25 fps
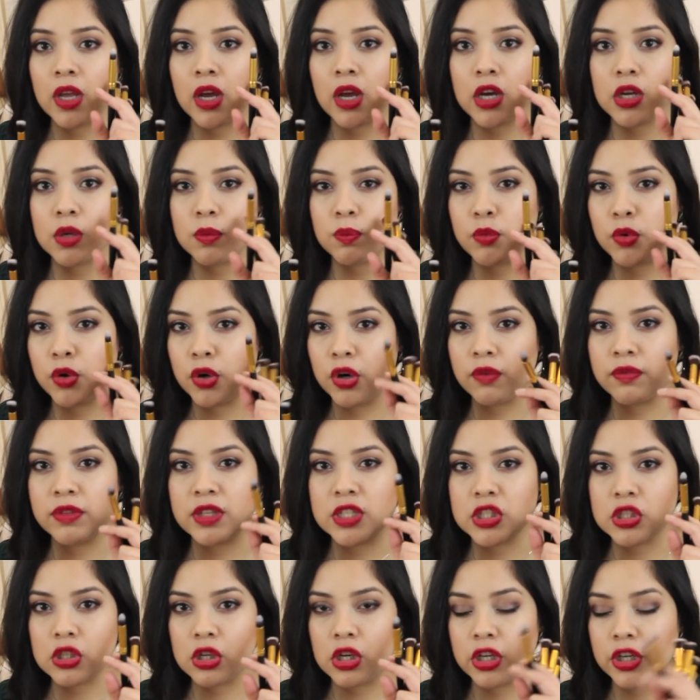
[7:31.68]
uh, more of the
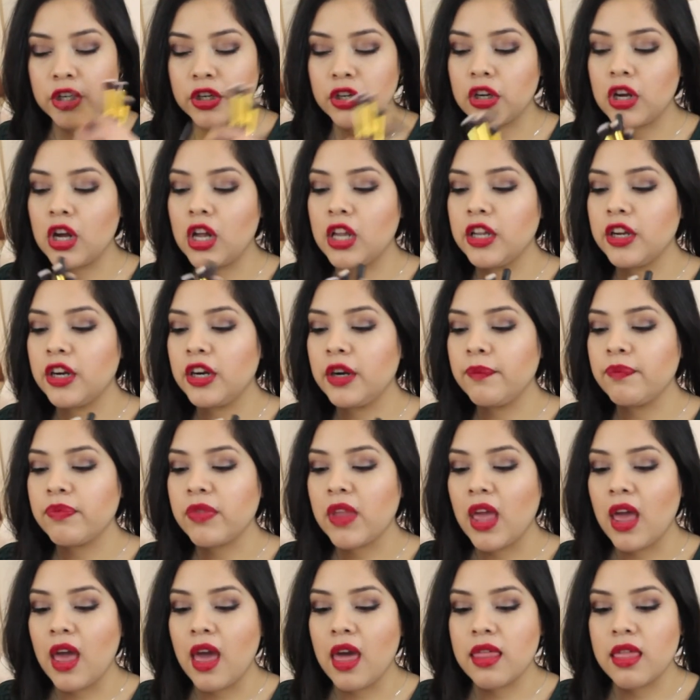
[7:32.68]
darker color
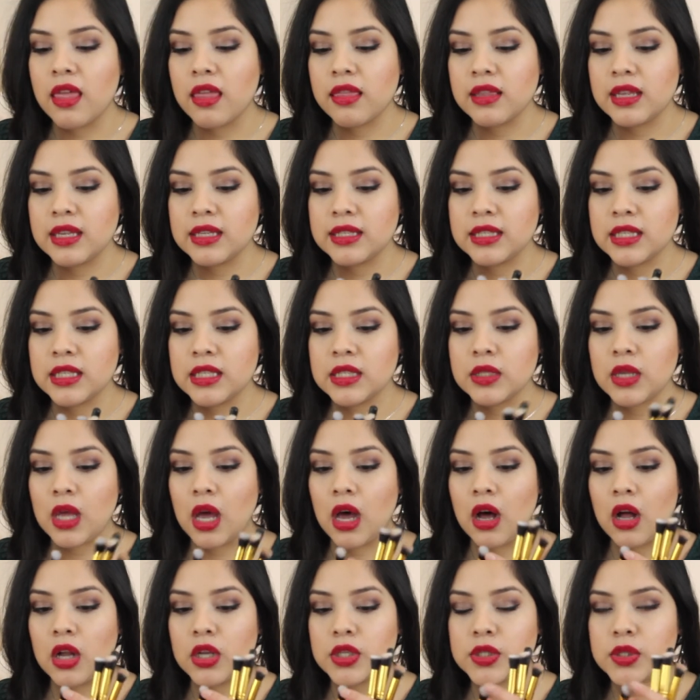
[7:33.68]
and then this is
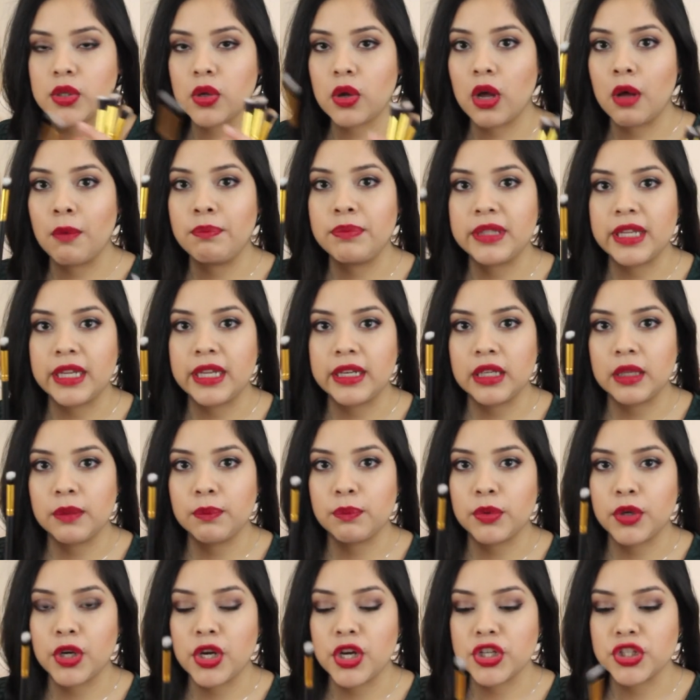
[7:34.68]
also a blending
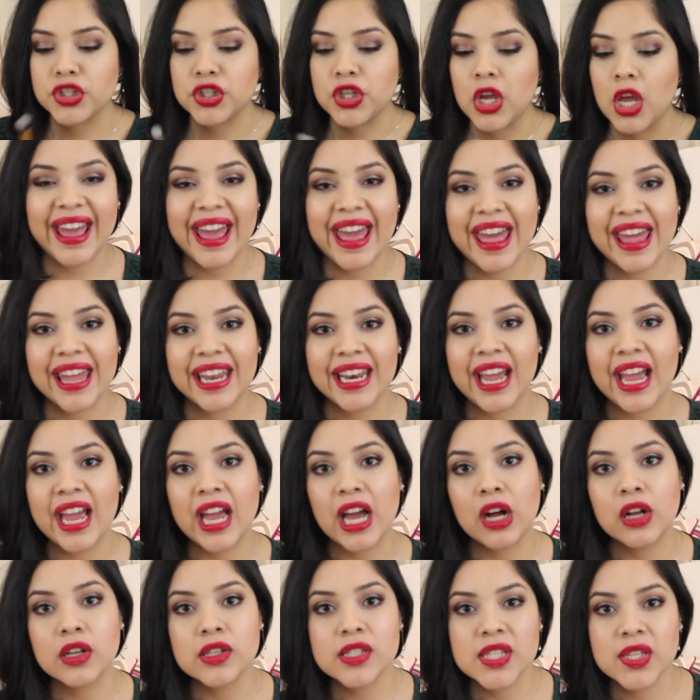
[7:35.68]
brush and
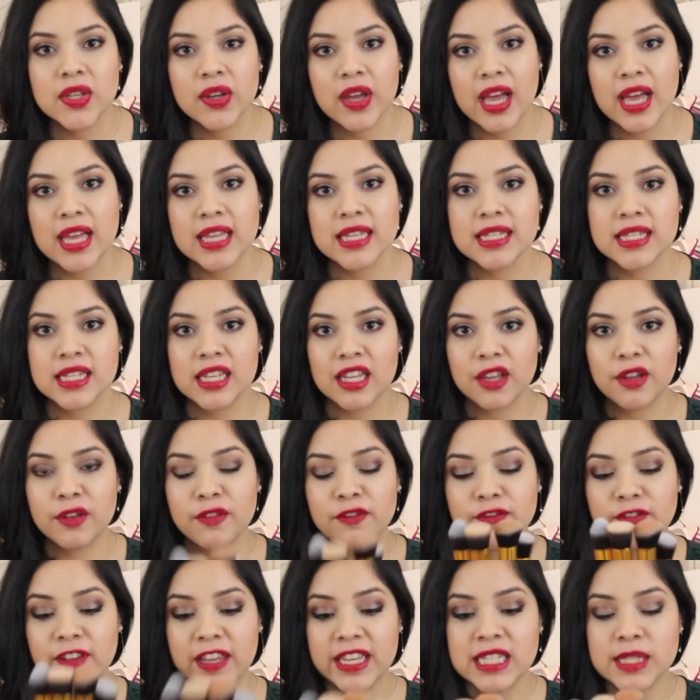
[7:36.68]
I also got some
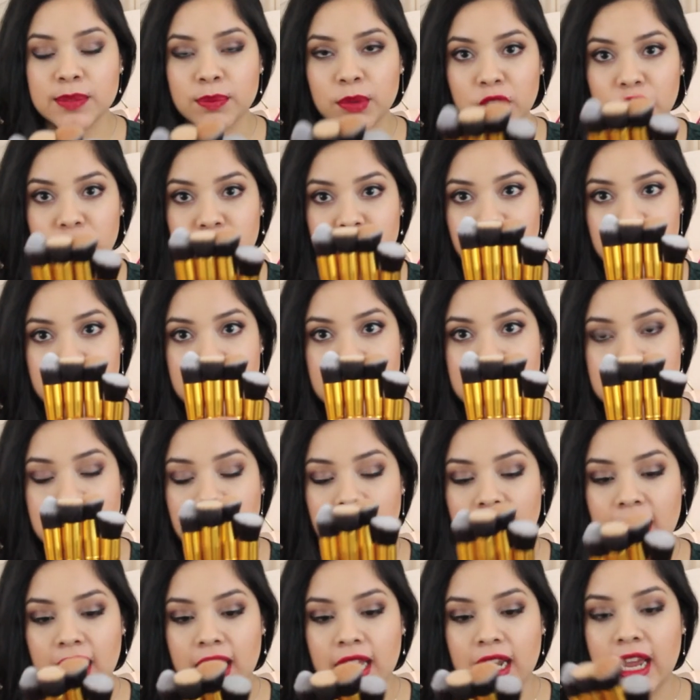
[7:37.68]
face brushes
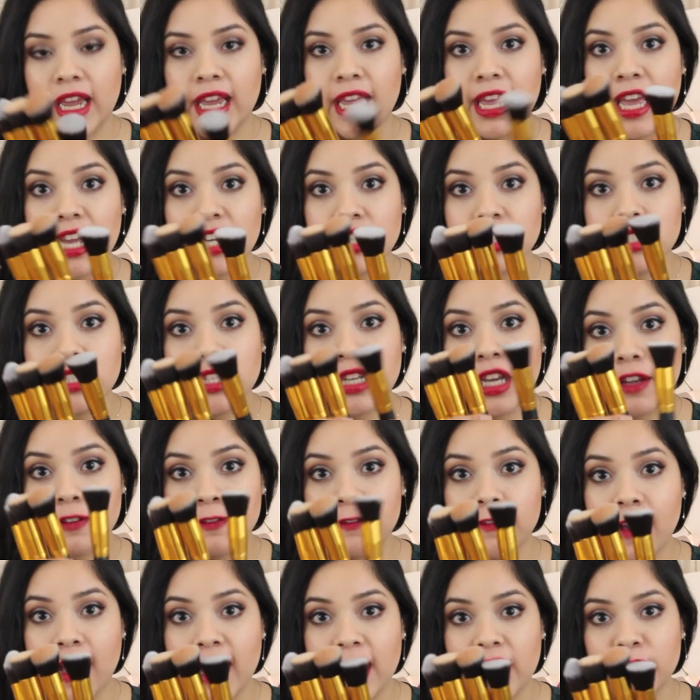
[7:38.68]
and I actually
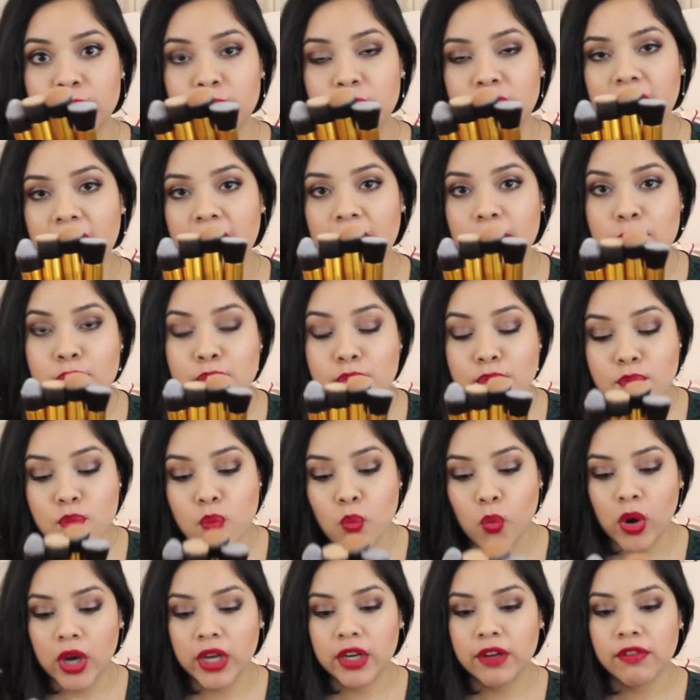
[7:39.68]
got five but
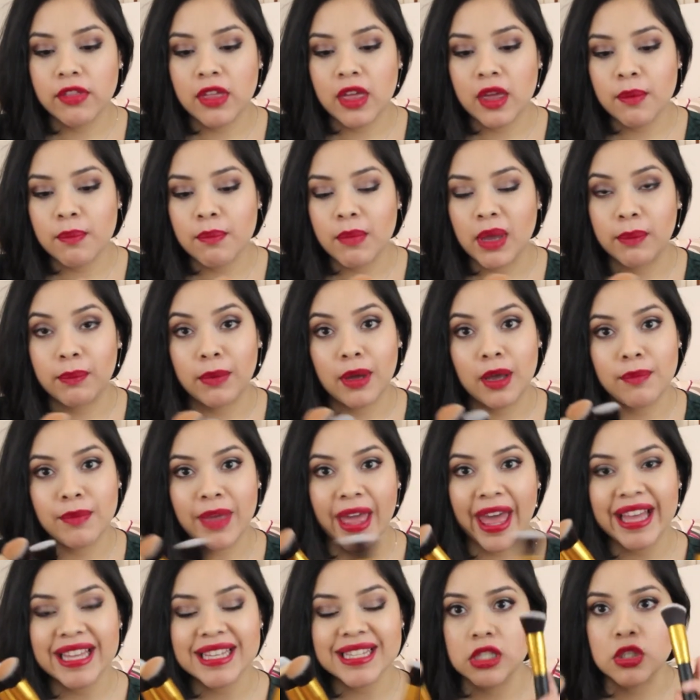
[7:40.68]
one of them my mom
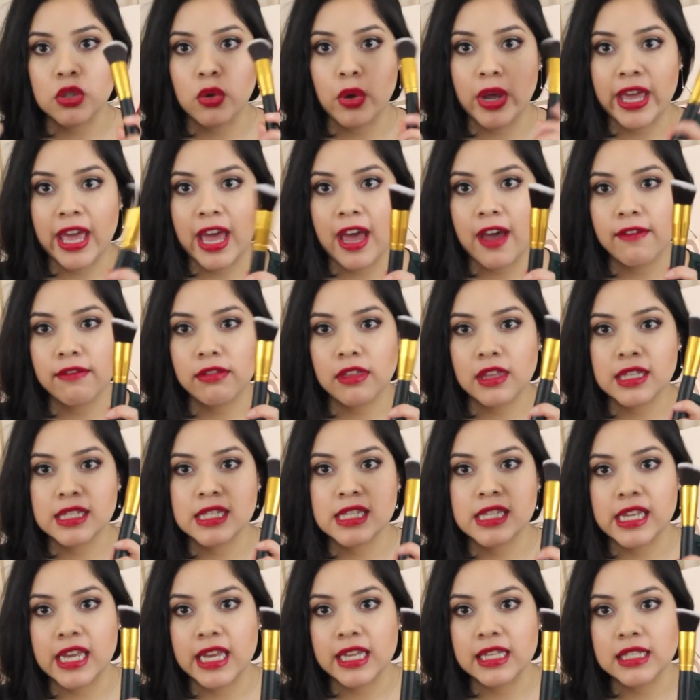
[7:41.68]
has so I have the
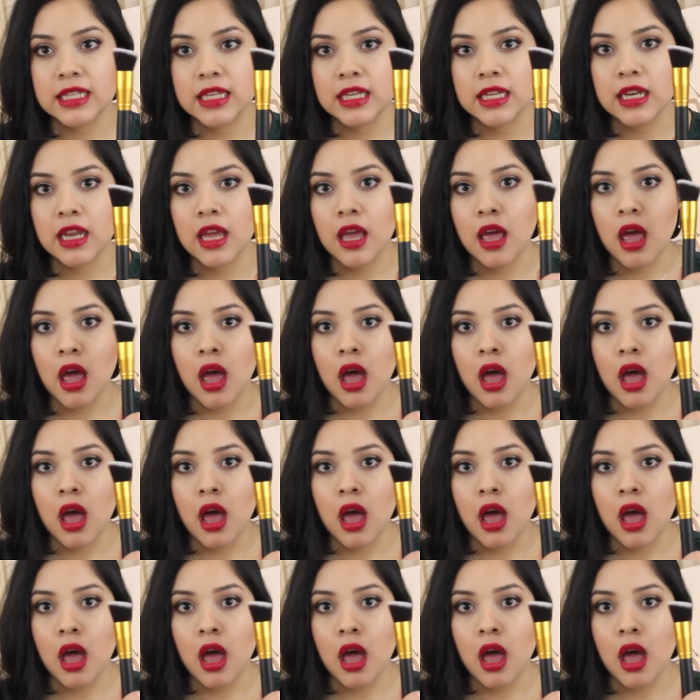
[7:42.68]
slanted